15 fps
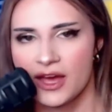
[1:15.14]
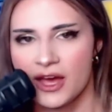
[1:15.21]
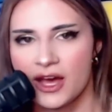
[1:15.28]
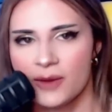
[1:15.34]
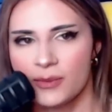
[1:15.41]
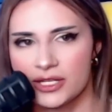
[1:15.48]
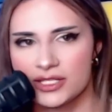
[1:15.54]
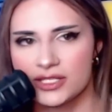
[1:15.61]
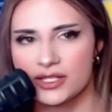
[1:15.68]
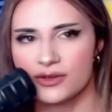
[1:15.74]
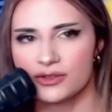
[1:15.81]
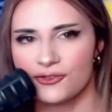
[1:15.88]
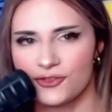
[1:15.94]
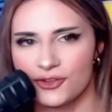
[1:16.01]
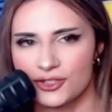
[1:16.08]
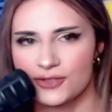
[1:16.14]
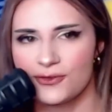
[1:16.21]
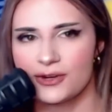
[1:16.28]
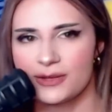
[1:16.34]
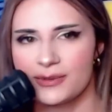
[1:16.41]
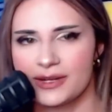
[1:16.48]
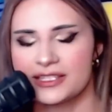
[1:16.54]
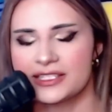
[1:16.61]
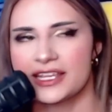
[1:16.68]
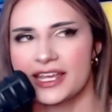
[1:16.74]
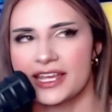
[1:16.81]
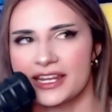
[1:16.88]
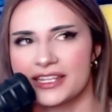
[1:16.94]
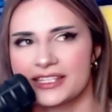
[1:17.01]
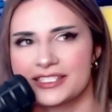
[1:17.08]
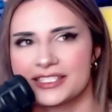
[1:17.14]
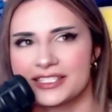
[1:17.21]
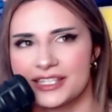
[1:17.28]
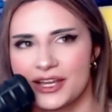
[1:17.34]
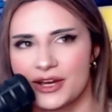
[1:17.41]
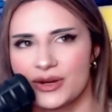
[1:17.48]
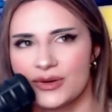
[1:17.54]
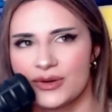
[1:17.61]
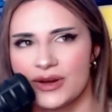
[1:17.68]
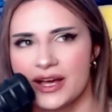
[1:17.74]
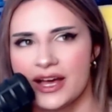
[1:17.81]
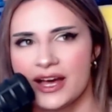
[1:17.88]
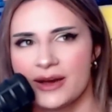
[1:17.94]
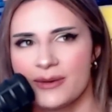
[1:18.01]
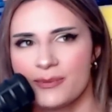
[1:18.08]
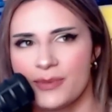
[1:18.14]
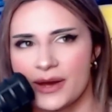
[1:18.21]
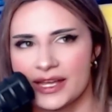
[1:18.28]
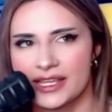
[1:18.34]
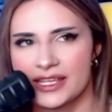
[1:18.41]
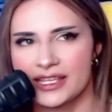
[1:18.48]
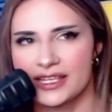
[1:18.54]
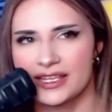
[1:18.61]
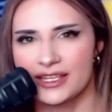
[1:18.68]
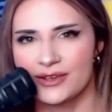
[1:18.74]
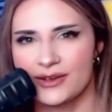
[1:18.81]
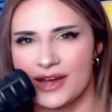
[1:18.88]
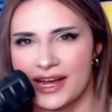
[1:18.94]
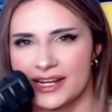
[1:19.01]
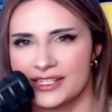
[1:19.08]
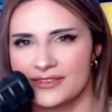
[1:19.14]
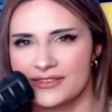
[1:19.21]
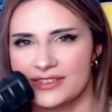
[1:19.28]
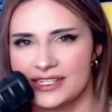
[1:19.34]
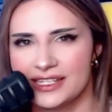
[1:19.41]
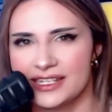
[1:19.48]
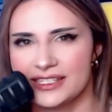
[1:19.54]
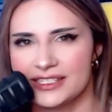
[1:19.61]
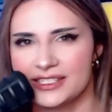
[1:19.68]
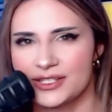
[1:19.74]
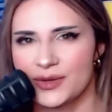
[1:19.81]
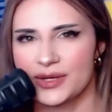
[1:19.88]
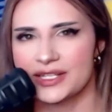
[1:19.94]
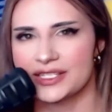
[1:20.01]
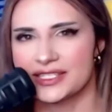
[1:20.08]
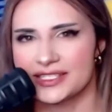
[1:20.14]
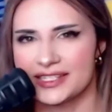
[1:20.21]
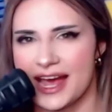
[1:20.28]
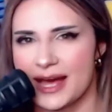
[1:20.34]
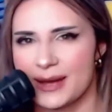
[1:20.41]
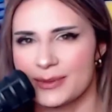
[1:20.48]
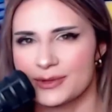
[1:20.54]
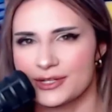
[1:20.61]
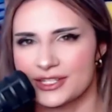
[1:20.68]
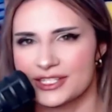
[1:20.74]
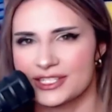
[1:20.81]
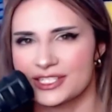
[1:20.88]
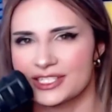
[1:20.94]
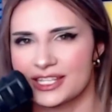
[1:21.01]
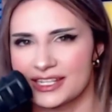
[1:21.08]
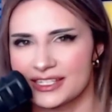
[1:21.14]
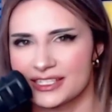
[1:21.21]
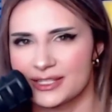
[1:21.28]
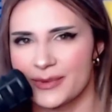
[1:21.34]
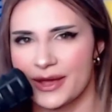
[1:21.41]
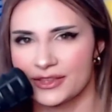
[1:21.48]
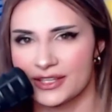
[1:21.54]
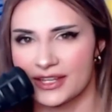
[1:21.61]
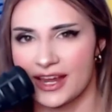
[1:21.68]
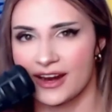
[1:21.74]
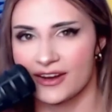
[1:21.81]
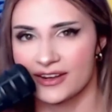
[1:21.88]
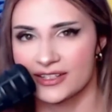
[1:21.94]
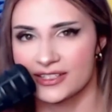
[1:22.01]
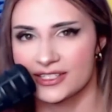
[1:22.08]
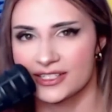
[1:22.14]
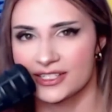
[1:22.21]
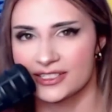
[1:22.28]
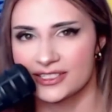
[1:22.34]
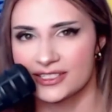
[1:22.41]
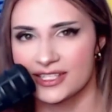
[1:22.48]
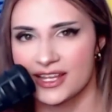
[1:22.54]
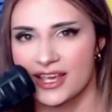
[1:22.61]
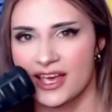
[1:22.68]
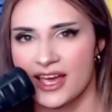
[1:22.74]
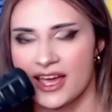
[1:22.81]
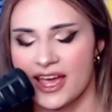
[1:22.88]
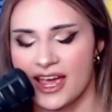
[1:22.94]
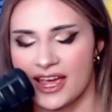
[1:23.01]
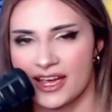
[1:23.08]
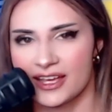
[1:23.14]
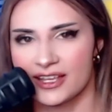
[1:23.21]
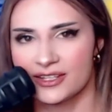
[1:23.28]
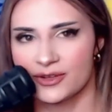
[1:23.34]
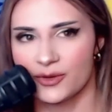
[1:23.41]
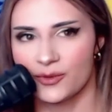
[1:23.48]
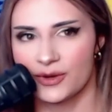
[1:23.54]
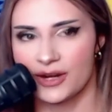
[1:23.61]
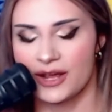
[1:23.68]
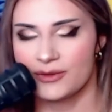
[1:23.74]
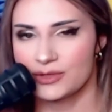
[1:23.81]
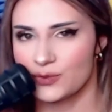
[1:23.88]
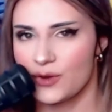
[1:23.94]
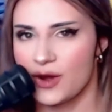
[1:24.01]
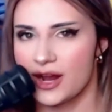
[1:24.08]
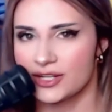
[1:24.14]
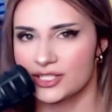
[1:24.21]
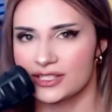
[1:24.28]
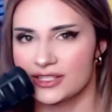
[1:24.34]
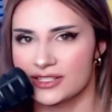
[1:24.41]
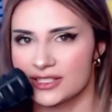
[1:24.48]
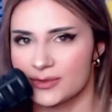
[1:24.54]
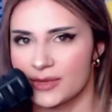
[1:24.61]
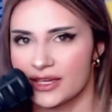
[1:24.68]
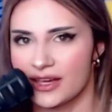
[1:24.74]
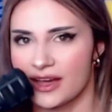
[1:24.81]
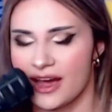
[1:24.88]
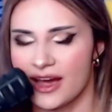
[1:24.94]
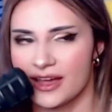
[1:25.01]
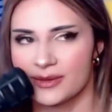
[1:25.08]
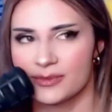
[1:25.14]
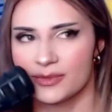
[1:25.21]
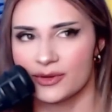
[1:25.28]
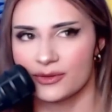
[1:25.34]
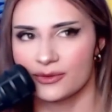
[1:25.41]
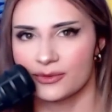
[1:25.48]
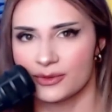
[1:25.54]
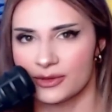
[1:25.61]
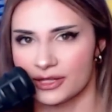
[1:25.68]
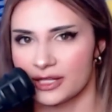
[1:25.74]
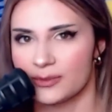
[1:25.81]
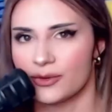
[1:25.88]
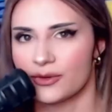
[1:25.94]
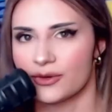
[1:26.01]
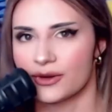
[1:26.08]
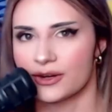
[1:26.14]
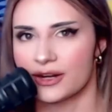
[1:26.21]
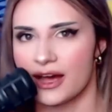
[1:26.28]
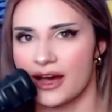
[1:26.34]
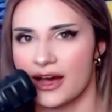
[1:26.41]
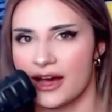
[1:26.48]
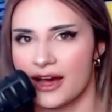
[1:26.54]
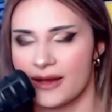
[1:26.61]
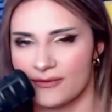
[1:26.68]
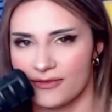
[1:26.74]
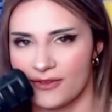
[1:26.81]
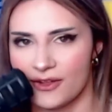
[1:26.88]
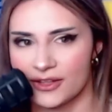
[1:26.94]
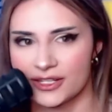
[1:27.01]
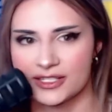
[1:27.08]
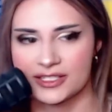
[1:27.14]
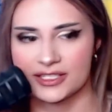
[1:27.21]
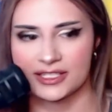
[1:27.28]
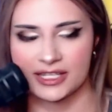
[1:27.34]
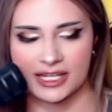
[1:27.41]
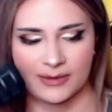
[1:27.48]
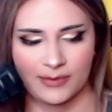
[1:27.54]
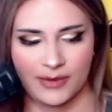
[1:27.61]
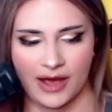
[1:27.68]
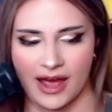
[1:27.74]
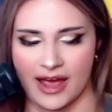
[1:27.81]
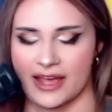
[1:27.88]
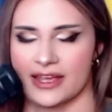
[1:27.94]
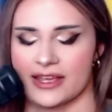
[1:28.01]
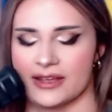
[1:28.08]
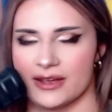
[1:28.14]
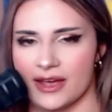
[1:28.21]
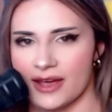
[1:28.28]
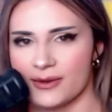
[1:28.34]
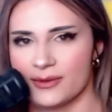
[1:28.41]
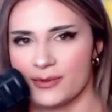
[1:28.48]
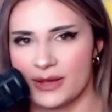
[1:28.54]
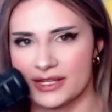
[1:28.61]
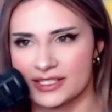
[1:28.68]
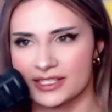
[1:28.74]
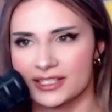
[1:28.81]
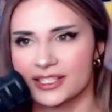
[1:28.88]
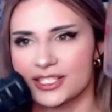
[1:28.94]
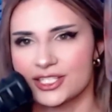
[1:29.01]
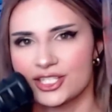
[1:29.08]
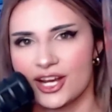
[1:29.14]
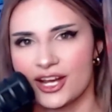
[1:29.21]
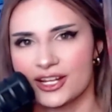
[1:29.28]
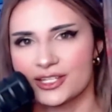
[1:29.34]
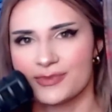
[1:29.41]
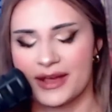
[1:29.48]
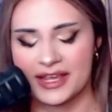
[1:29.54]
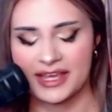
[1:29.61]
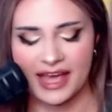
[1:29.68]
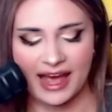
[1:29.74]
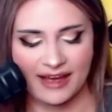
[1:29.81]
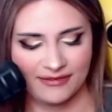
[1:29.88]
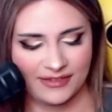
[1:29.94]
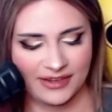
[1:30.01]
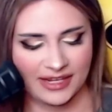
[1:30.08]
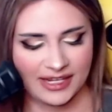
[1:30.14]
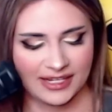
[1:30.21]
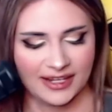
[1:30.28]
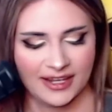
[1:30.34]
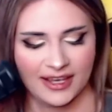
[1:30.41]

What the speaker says: But so the first 40 minutes, again, it's slow, but you kind of need it to establish things about the characters. And when I was watching this, I'm like, I'm really bored. I'm falling asleep. I basically chugged my caffeine